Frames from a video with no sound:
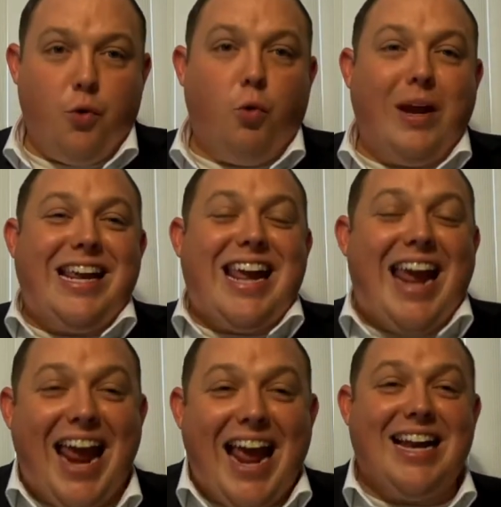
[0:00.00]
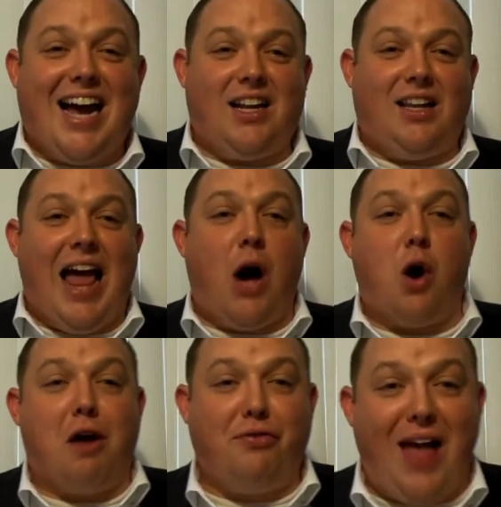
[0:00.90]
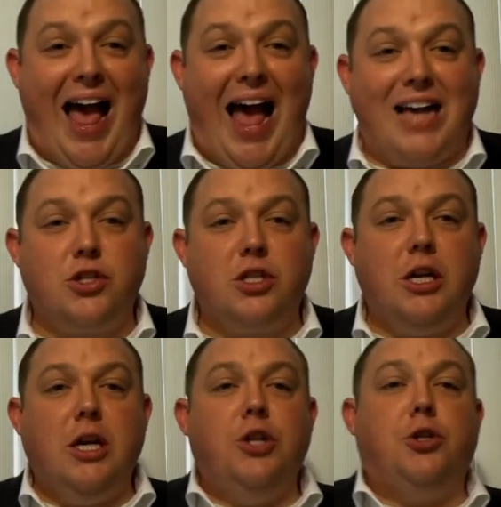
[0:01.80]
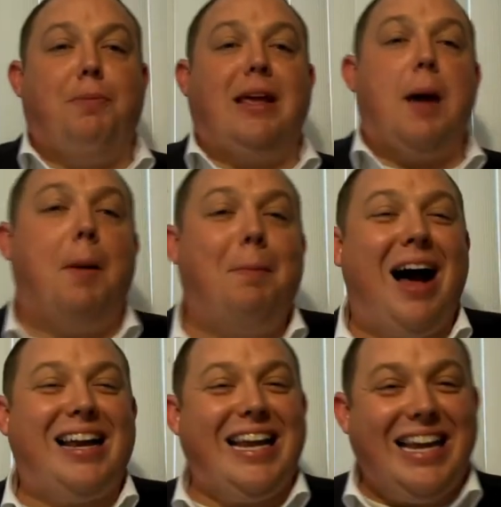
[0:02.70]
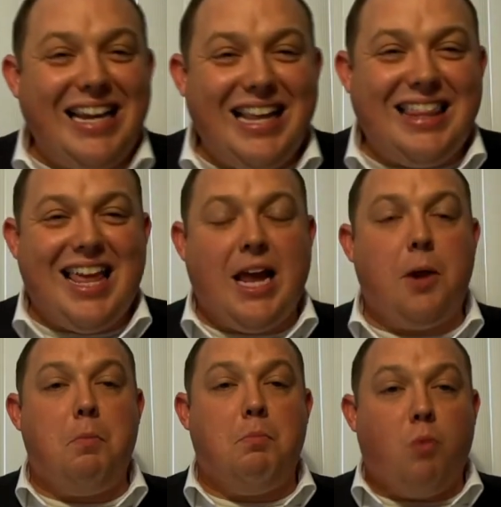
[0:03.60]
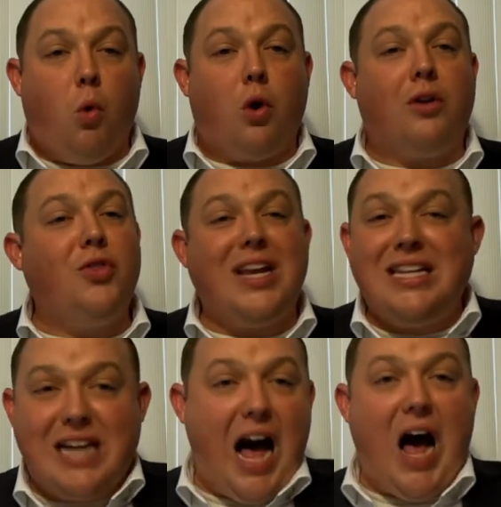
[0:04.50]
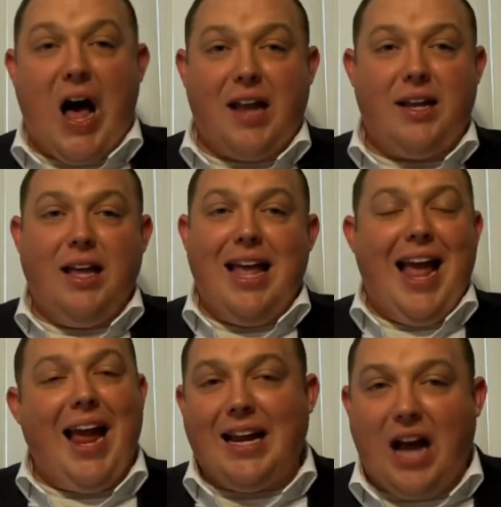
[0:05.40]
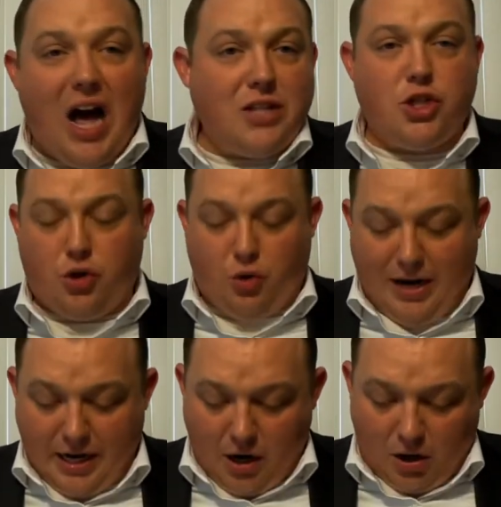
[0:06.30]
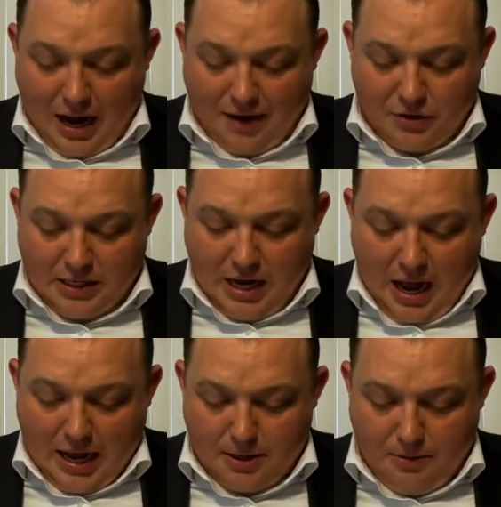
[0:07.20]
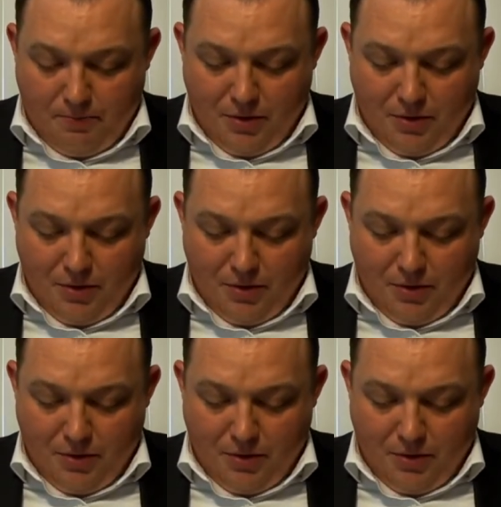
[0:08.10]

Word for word: We cannot allow our fast to become about anything more than God and consecrating our life to God.